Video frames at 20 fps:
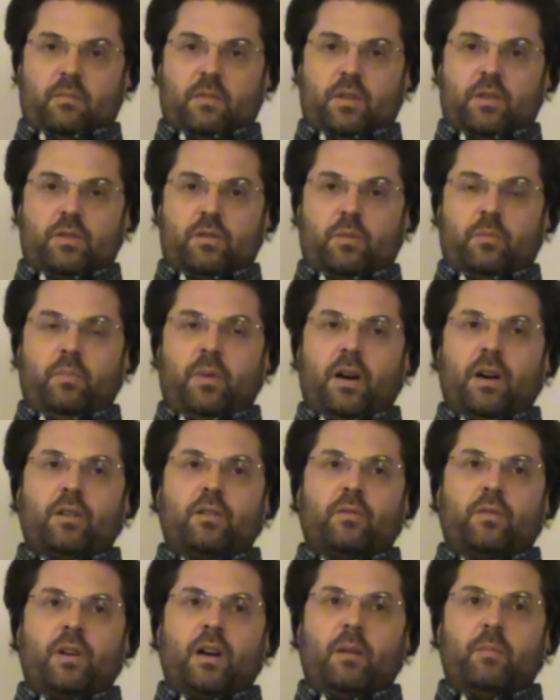So part
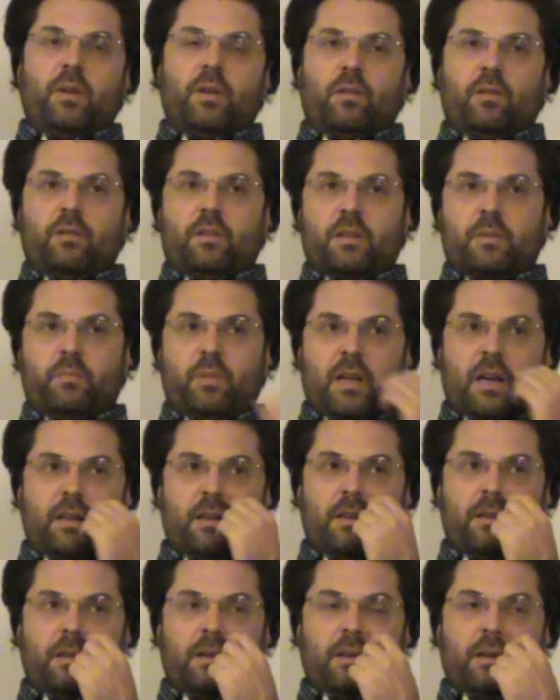of coming on this
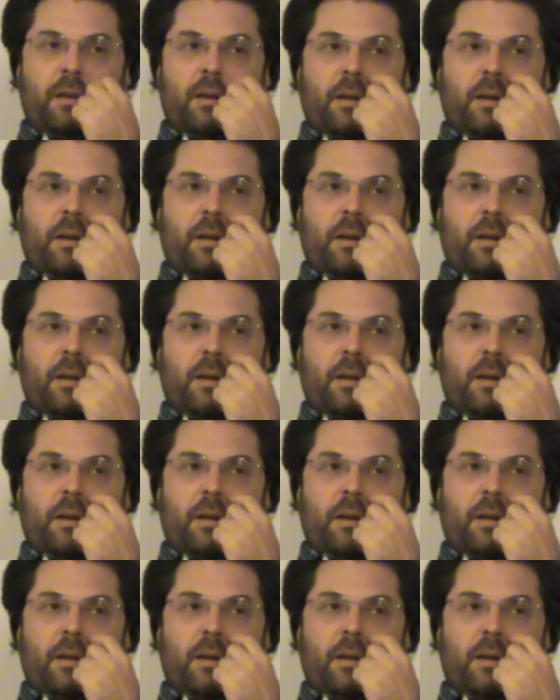planet